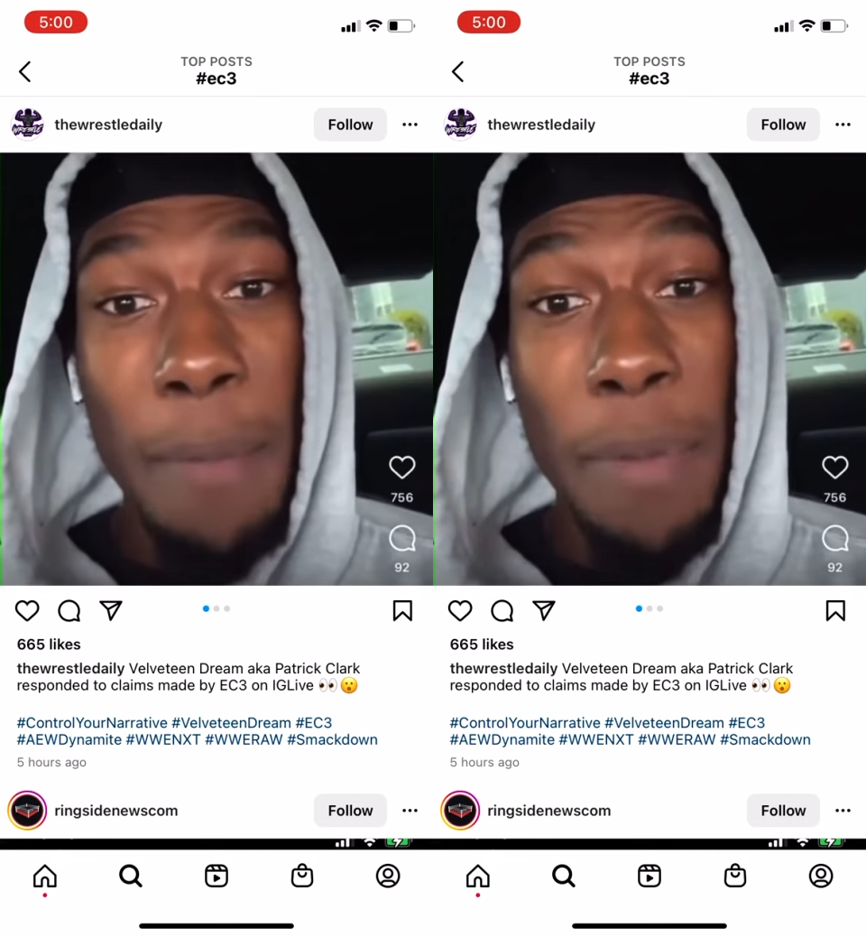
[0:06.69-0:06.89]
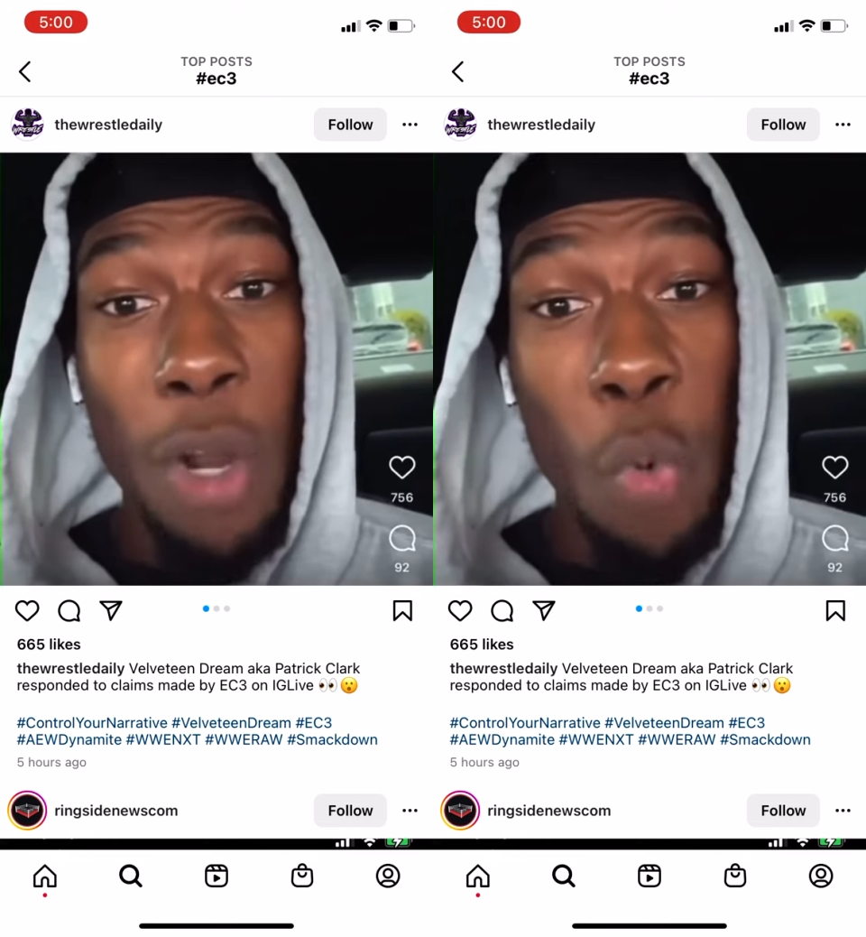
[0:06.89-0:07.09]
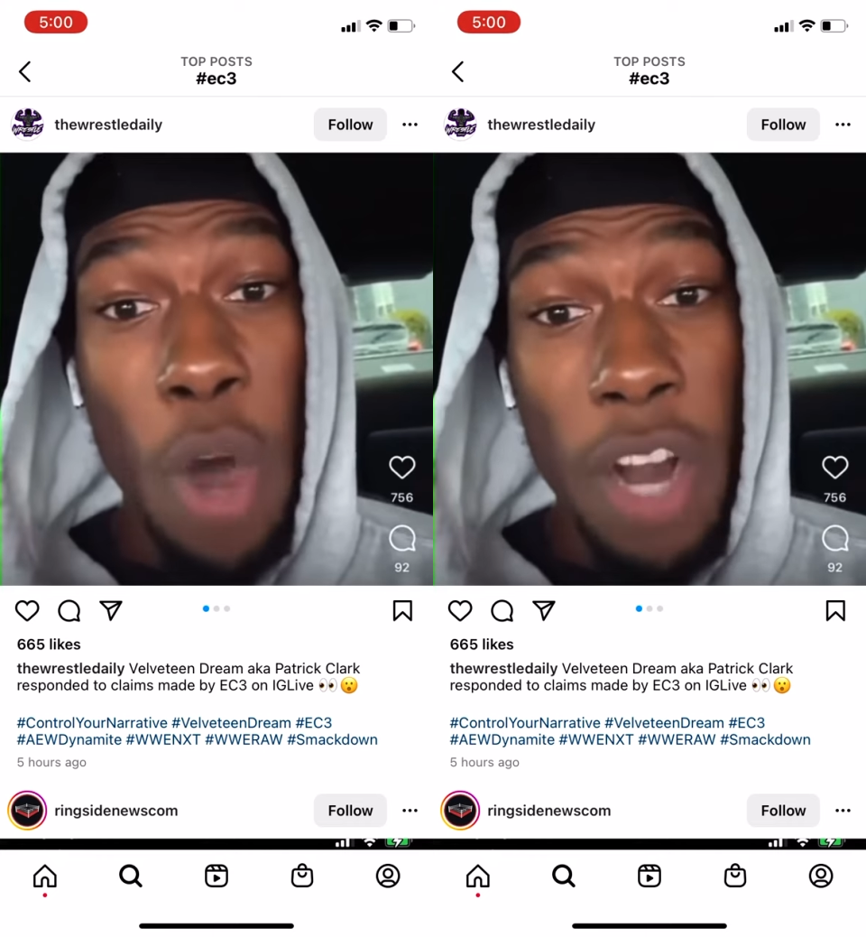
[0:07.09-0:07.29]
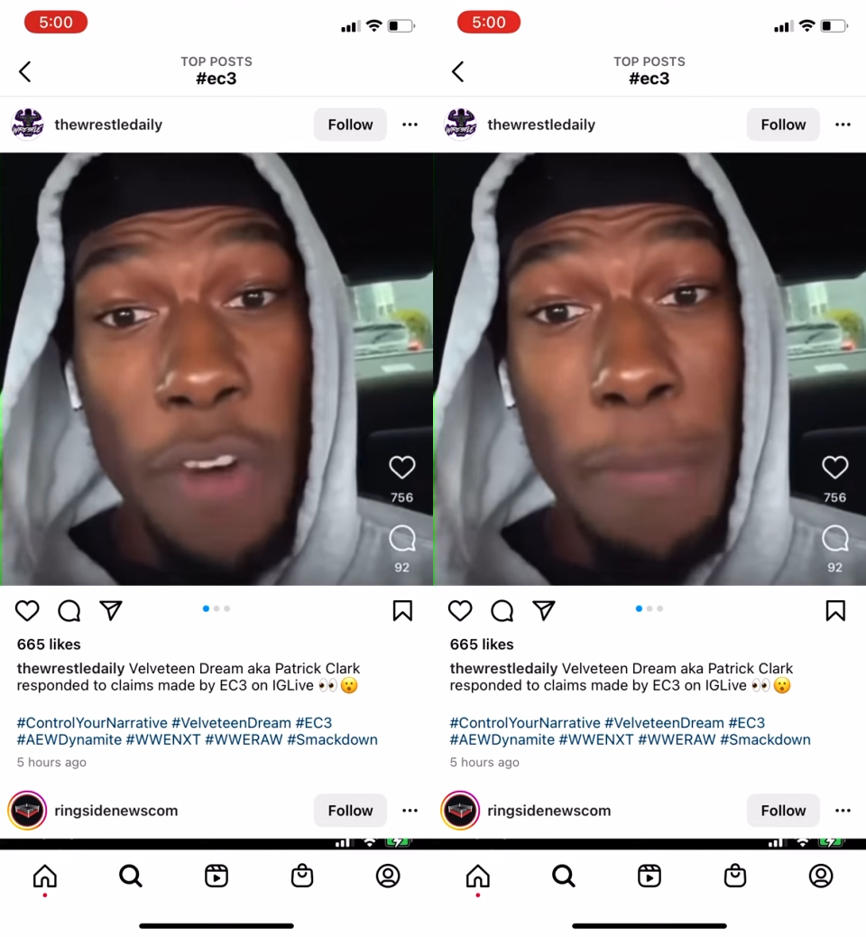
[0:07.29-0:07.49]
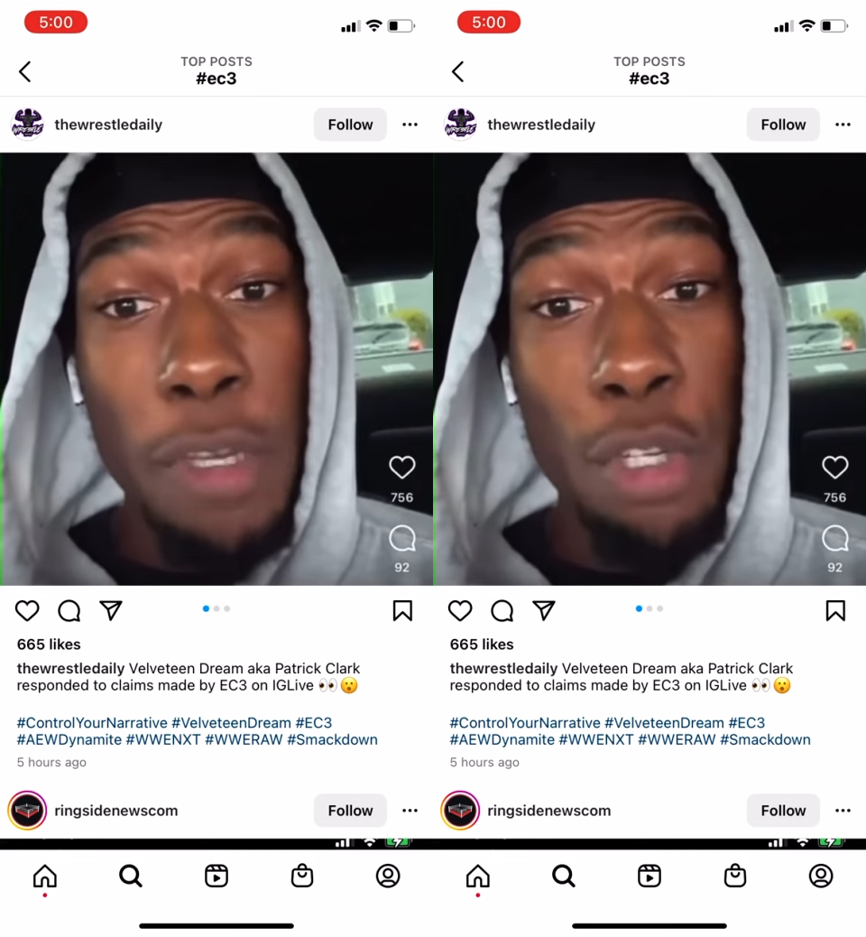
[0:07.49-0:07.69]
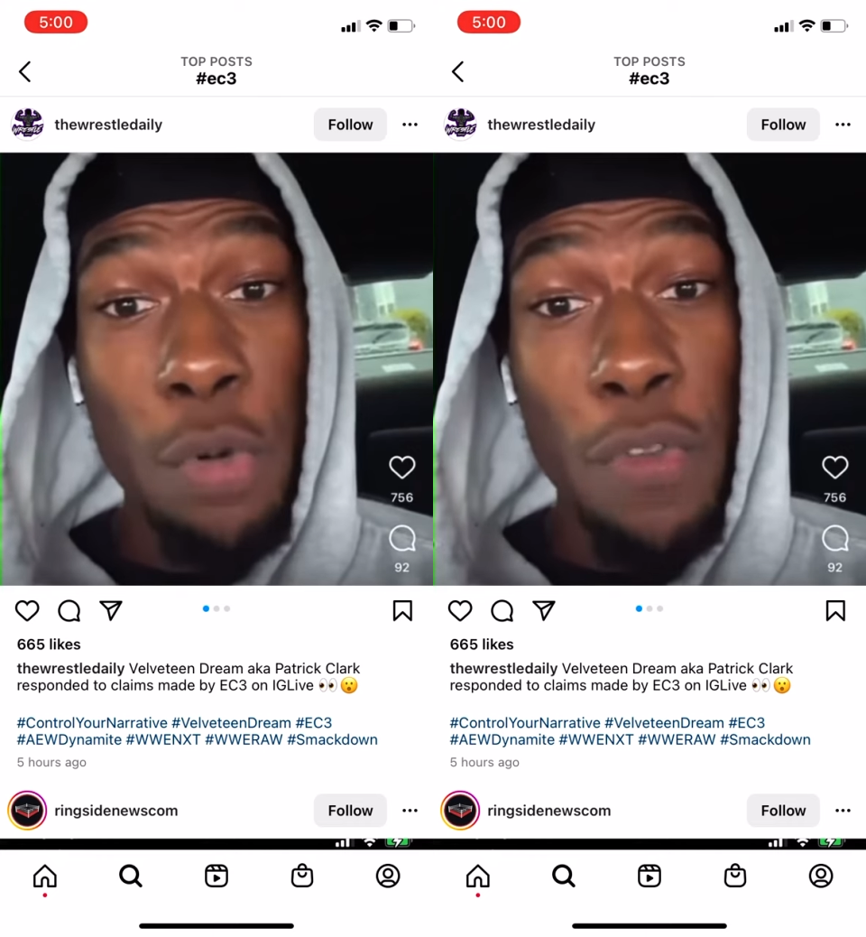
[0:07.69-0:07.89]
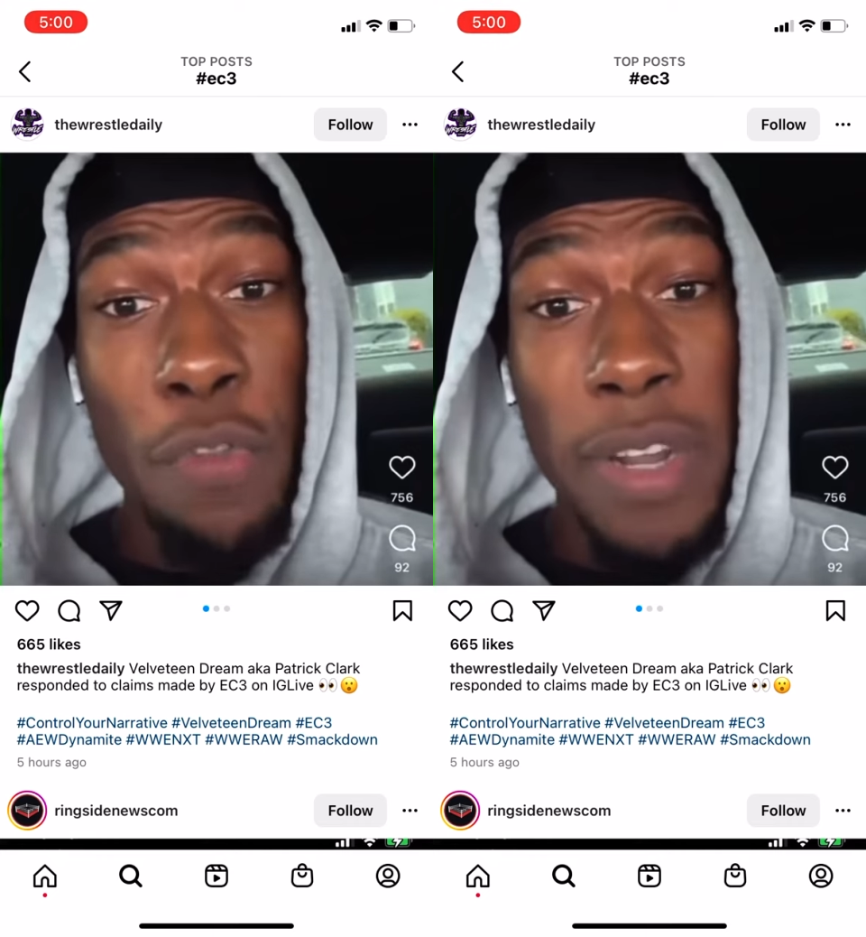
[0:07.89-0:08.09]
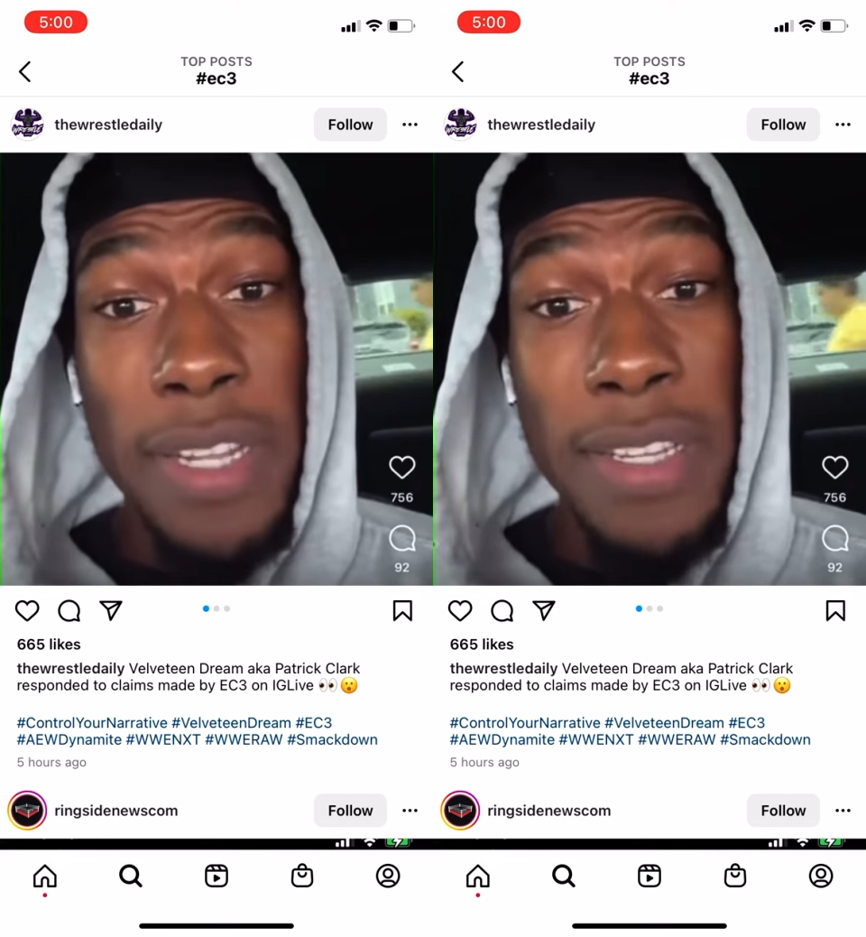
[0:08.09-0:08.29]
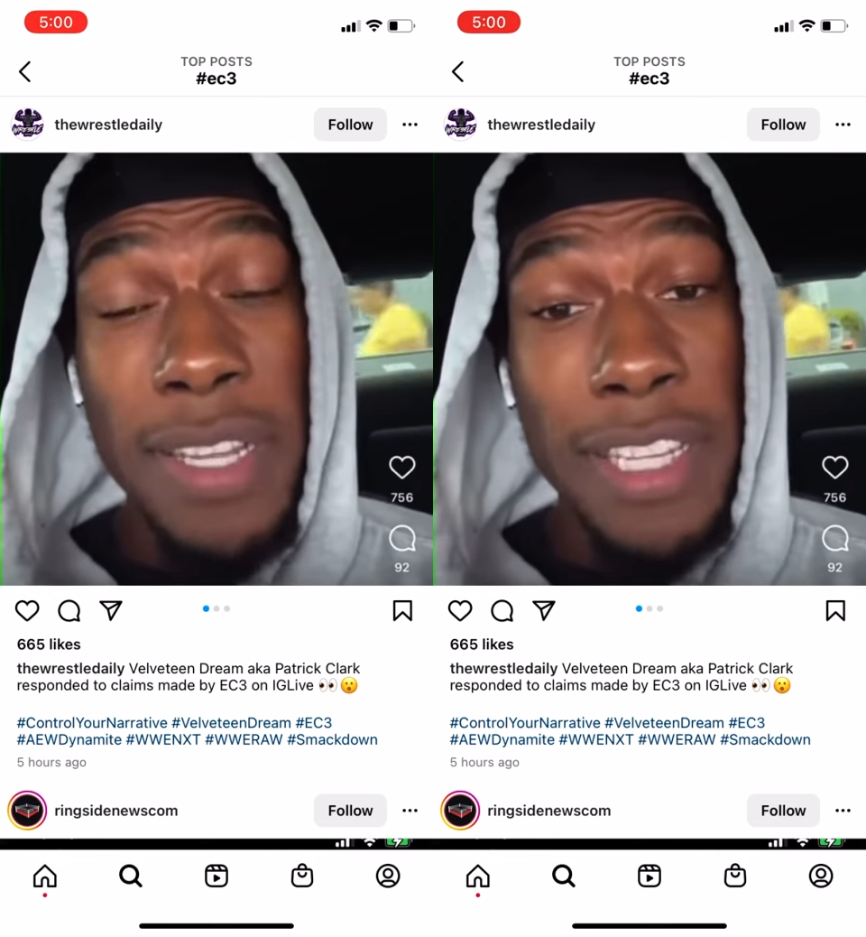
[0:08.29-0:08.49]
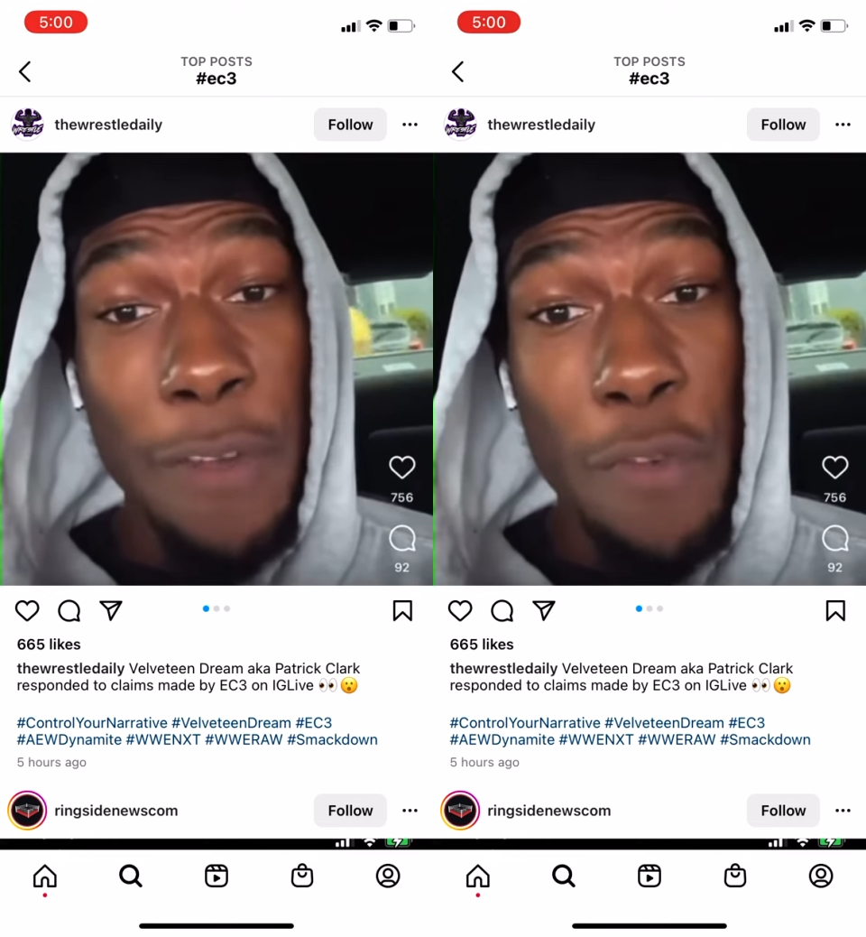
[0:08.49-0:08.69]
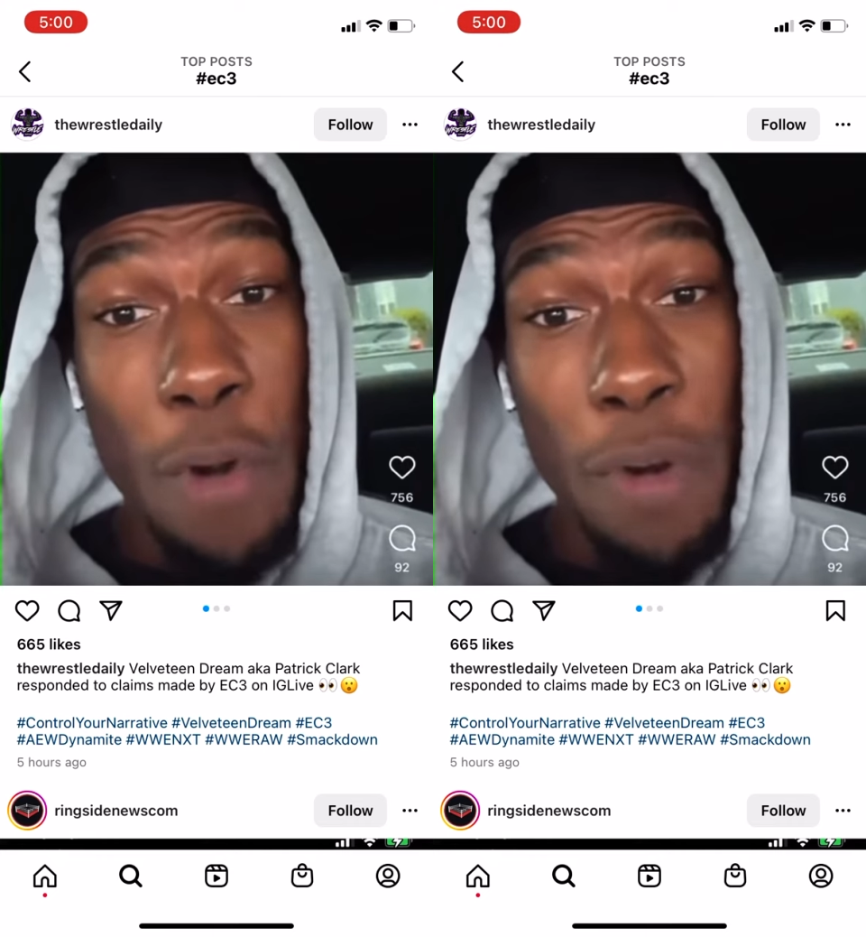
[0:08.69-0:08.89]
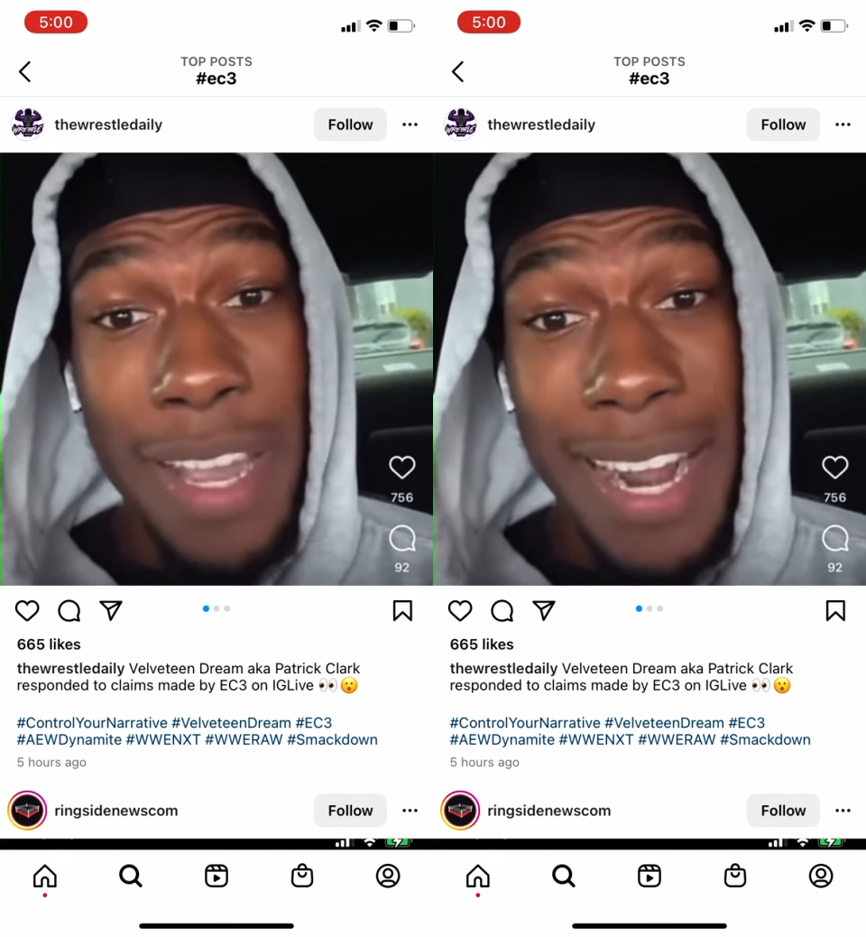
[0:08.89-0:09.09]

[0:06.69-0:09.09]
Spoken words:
But one of our mutual friends is a former